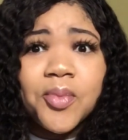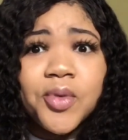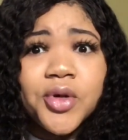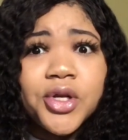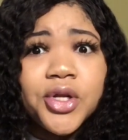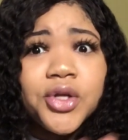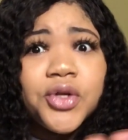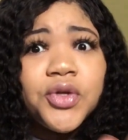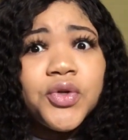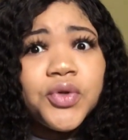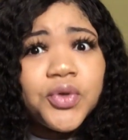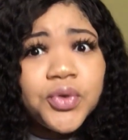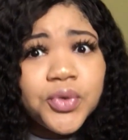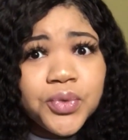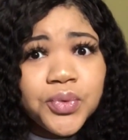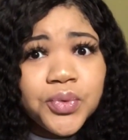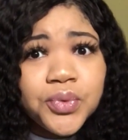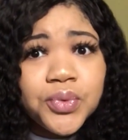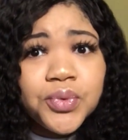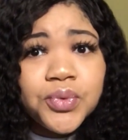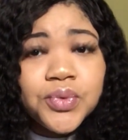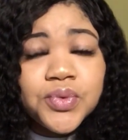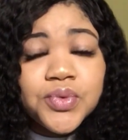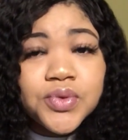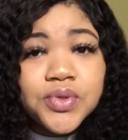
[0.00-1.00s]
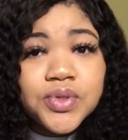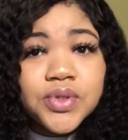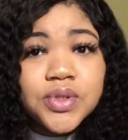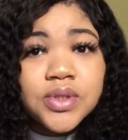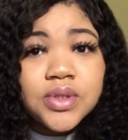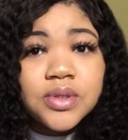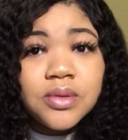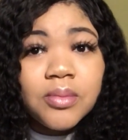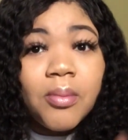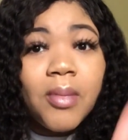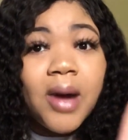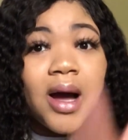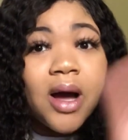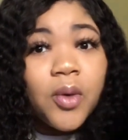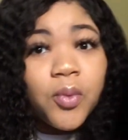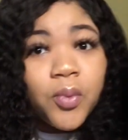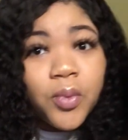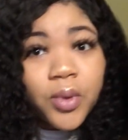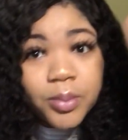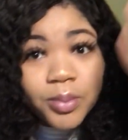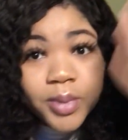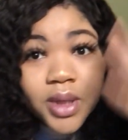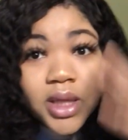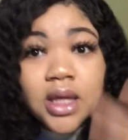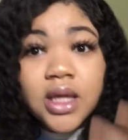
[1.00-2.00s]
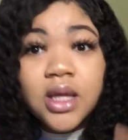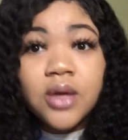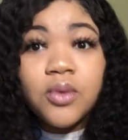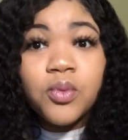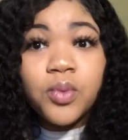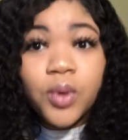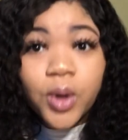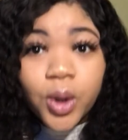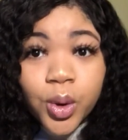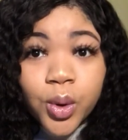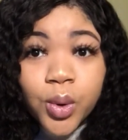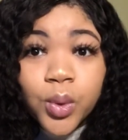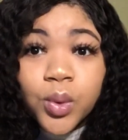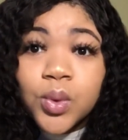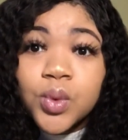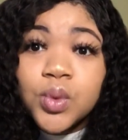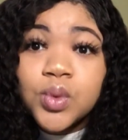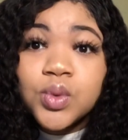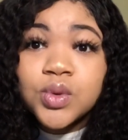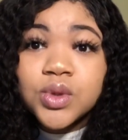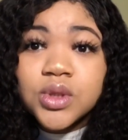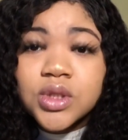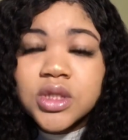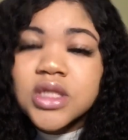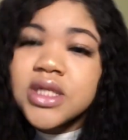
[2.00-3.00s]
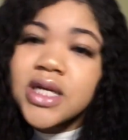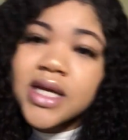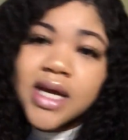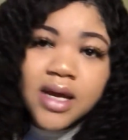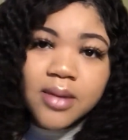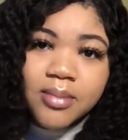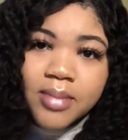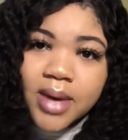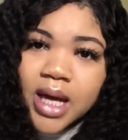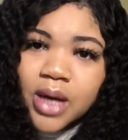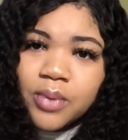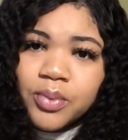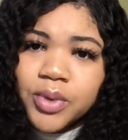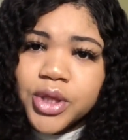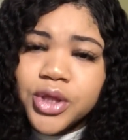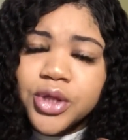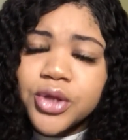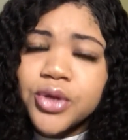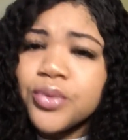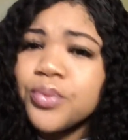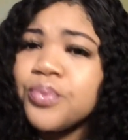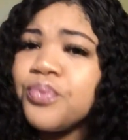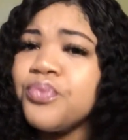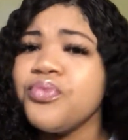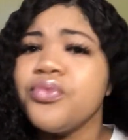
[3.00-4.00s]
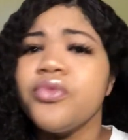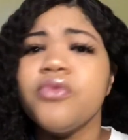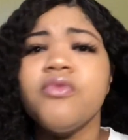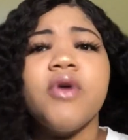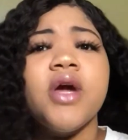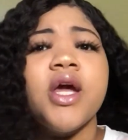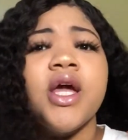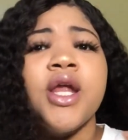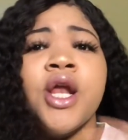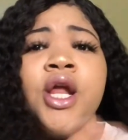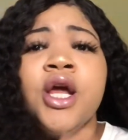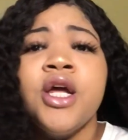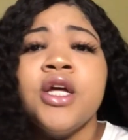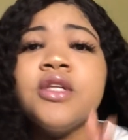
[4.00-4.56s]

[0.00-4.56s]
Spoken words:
gonna use my womanly woes to get back with you, right?